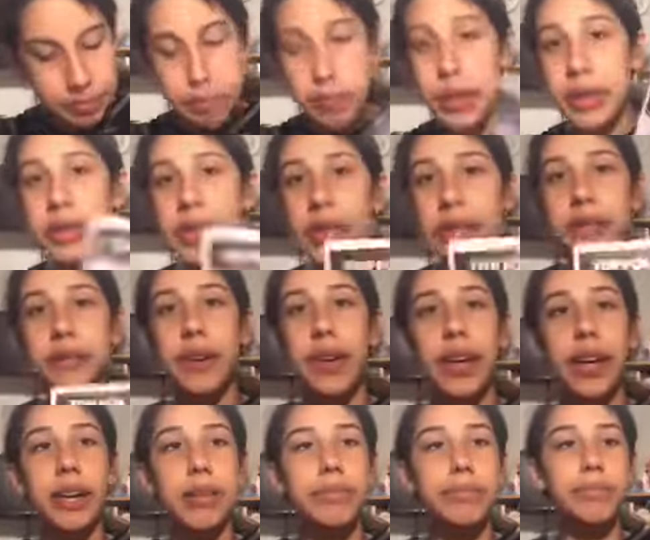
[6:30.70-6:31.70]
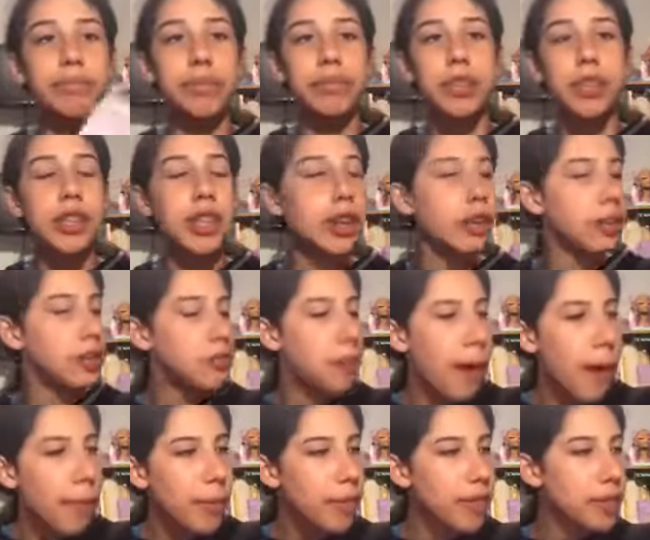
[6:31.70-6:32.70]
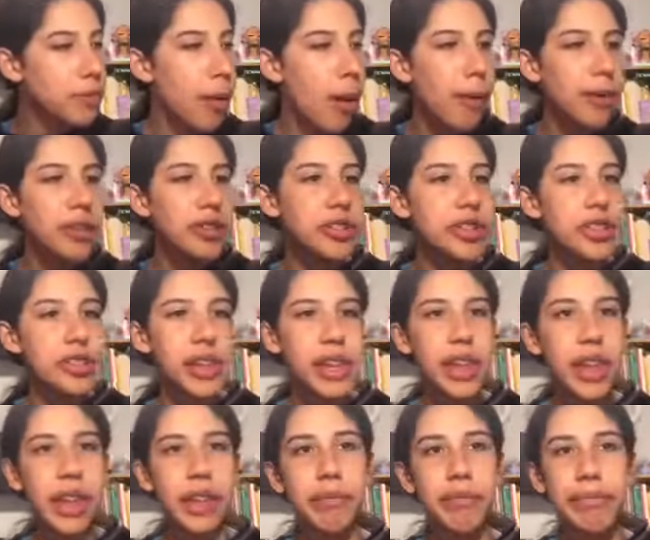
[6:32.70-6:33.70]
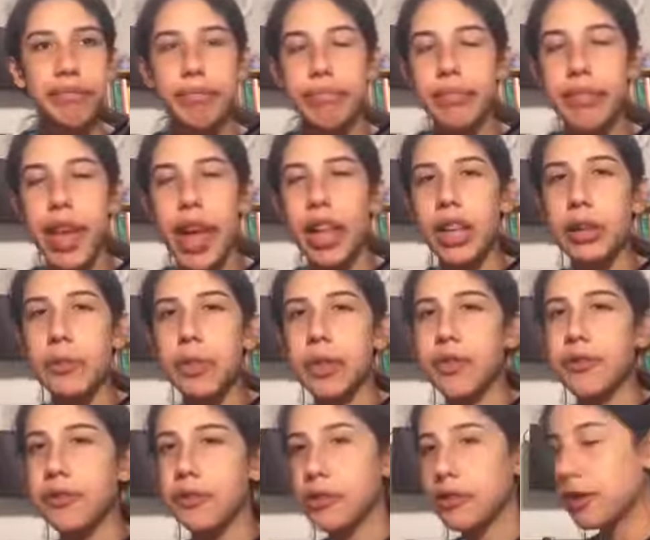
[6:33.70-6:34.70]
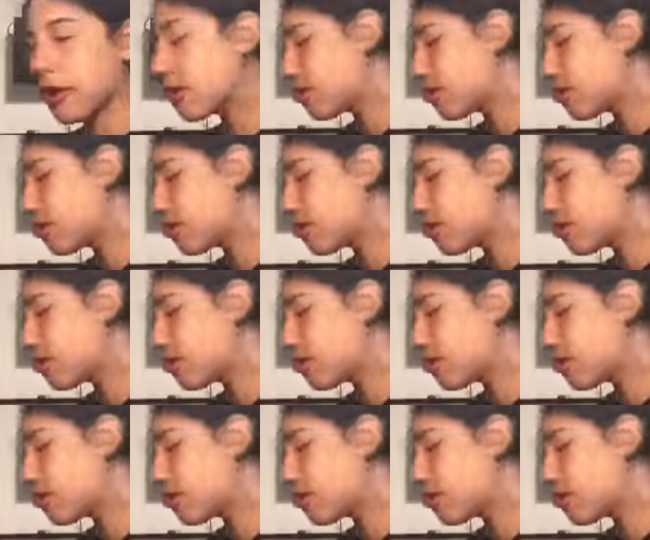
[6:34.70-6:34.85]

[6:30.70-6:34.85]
But that's fine. You know, it's probably just going to say like element filter